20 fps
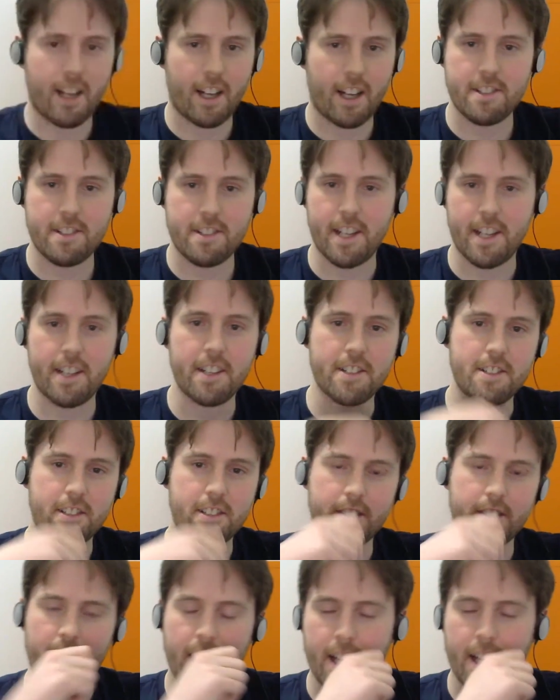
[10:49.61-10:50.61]
as you said,
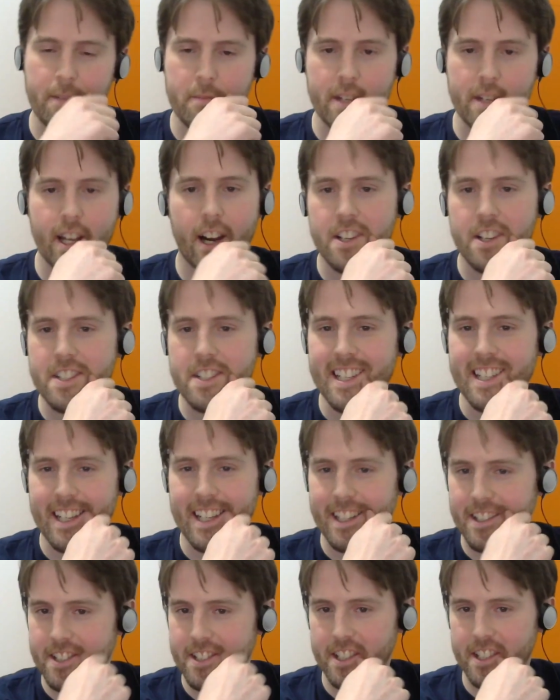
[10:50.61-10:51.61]
it can be hard
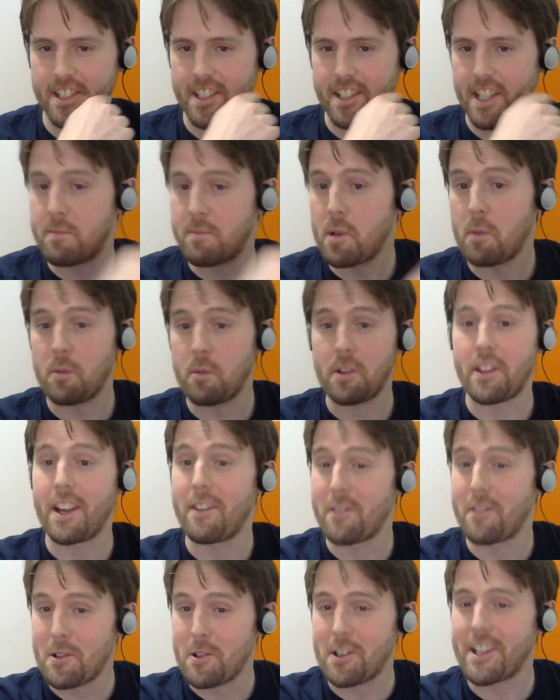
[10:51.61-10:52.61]
to keep up with
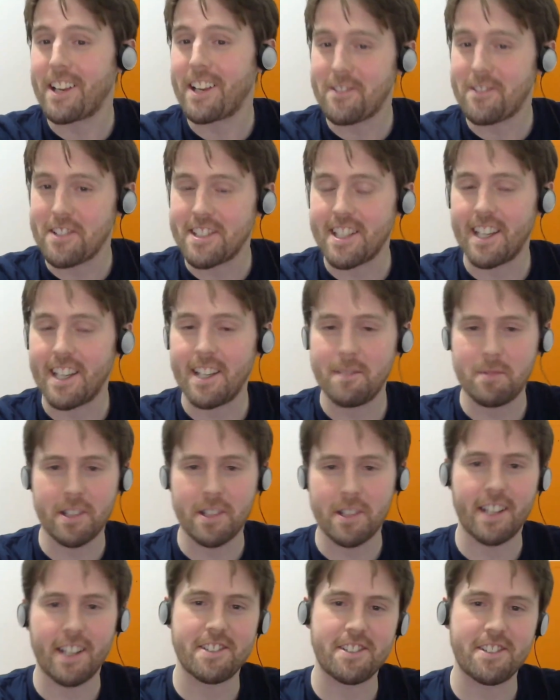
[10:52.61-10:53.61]
everyone every day,
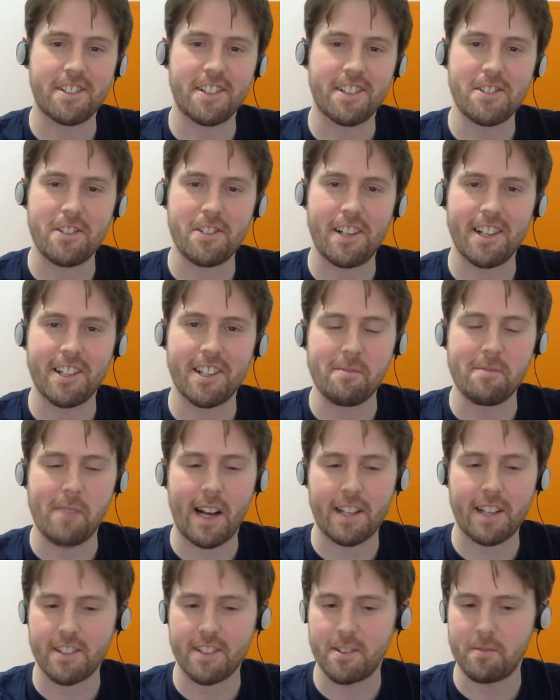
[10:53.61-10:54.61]
but I certainly try and come
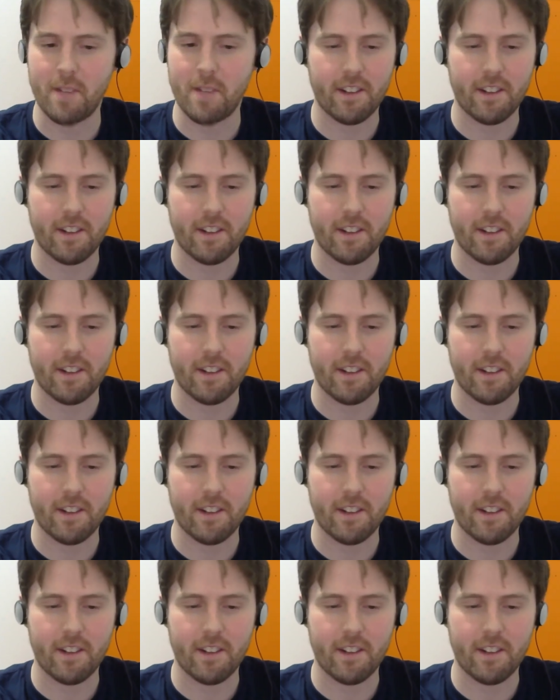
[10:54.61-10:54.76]
back to them.